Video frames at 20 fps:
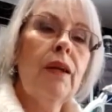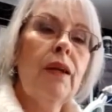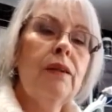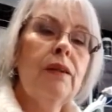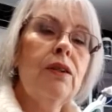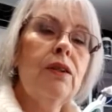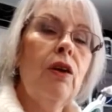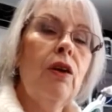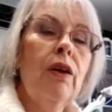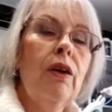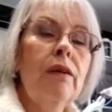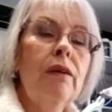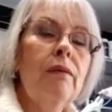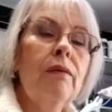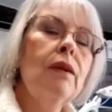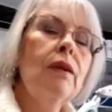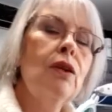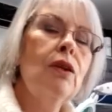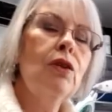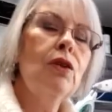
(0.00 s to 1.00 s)
sorry,
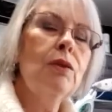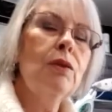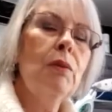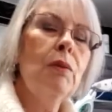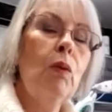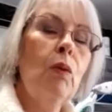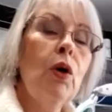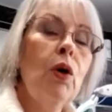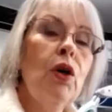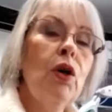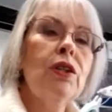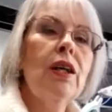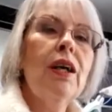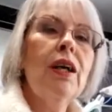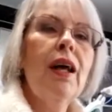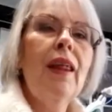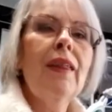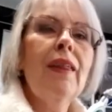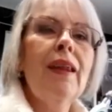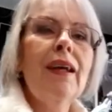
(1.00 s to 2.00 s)
losing my words,
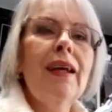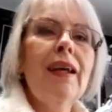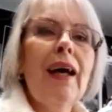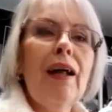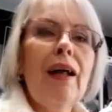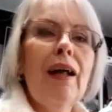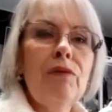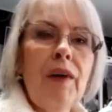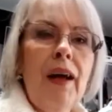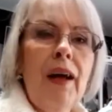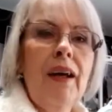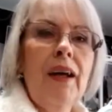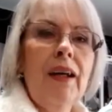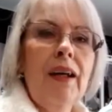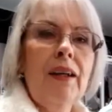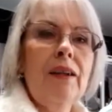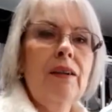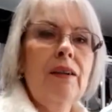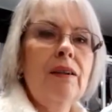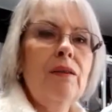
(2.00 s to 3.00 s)
the
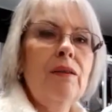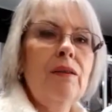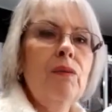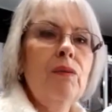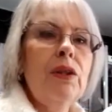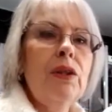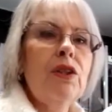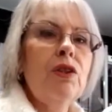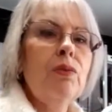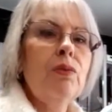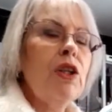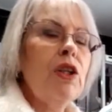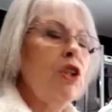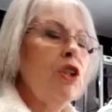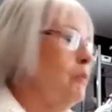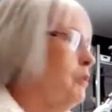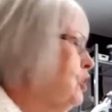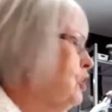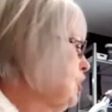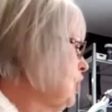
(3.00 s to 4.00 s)
Galvanic, we switch the
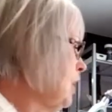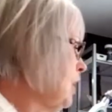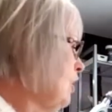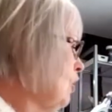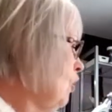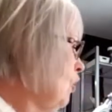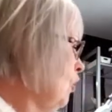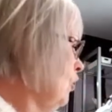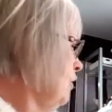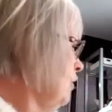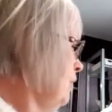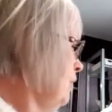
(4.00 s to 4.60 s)
machine on.